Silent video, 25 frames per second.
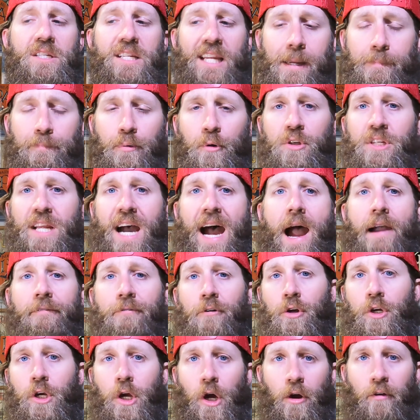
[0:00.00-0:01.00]
deeper
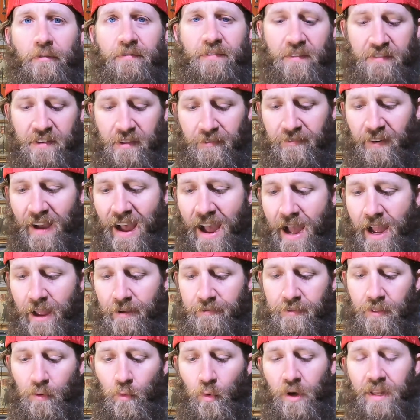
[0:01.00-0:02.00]
diver Curve
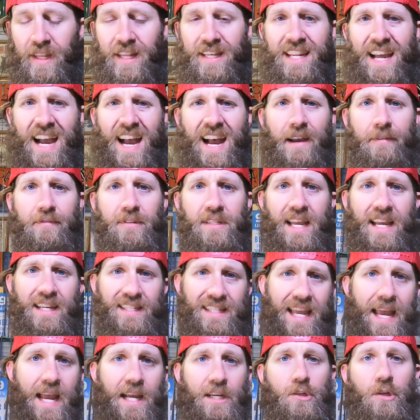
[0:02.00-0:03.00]
55, the one that dives,
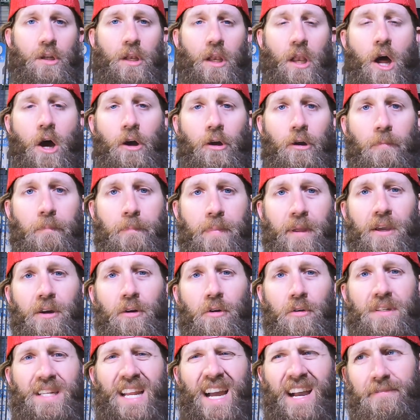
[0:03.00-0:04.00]
has the actually longer
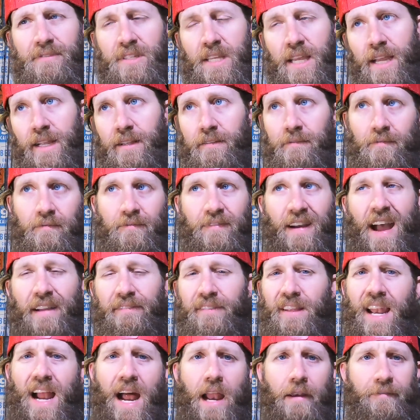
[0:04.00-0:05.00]
bill, dives like
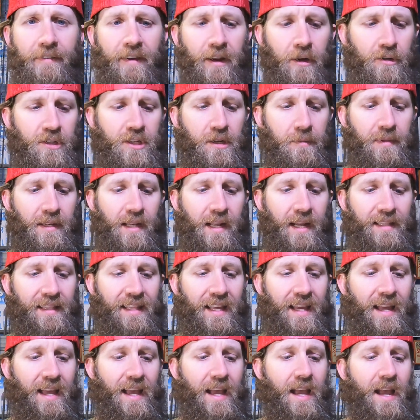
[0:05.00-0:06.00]
5 to 9 feet or something like
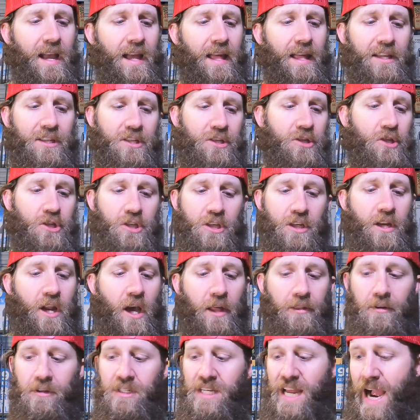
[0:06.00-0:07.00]
that. It's just
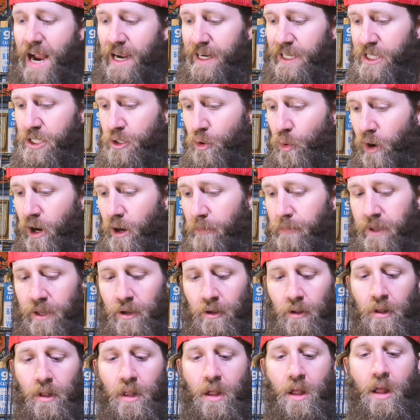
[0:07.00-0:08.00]
another tiny square
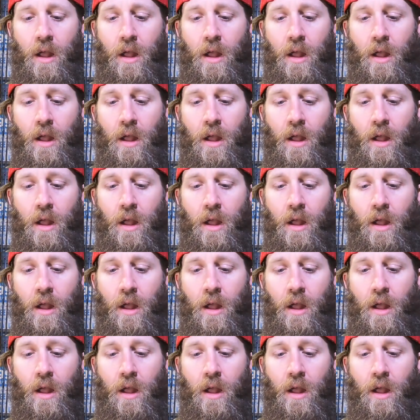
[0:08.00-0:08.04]
bill.